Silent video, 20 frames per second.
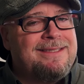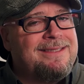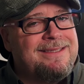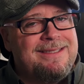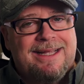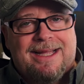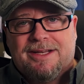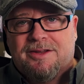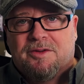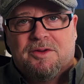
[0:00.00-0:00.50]

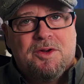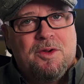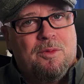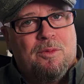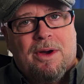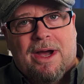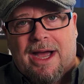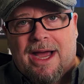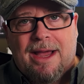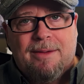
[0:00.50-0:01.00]
don't know
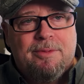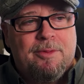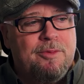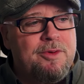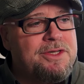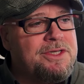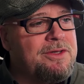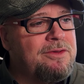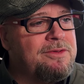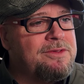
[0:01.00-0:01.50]
why, but we're
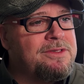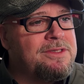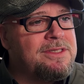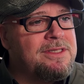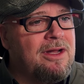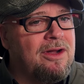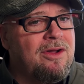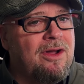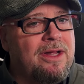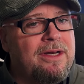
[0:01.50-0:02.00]
still
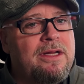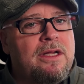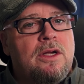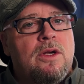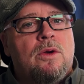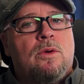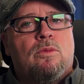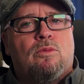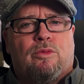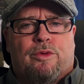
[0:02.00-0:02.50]
stuck on,
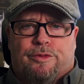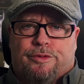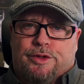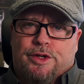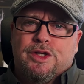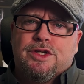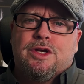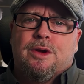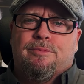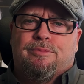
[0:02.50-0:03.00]
well,
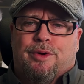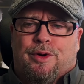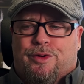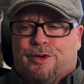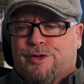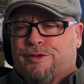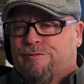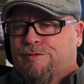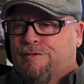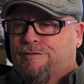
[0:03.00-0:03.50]
this
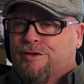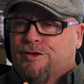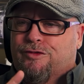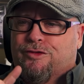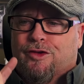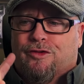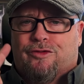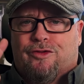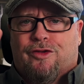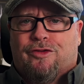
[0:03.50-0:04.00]
component's 50
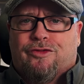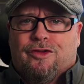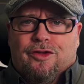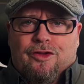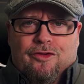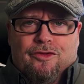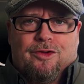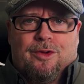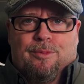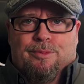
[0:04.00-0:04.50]
cents less than
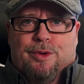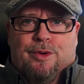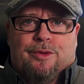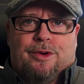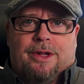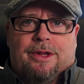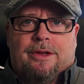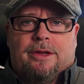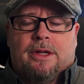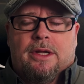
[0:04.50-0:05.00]
this
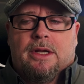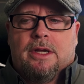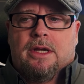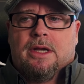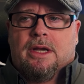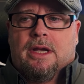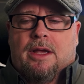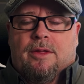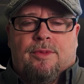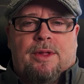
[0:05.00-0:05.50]
component.
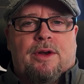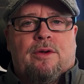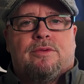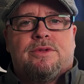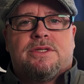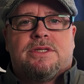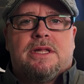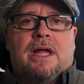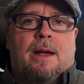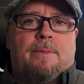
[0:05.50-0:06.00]
And they don't
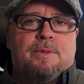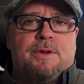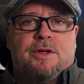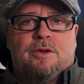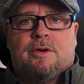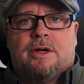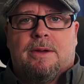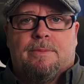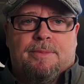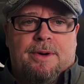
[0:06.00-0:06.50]
stop and do
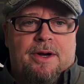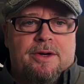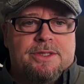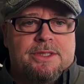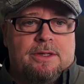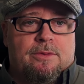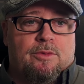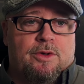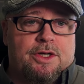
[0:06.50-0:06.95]
a comparison. Well, you're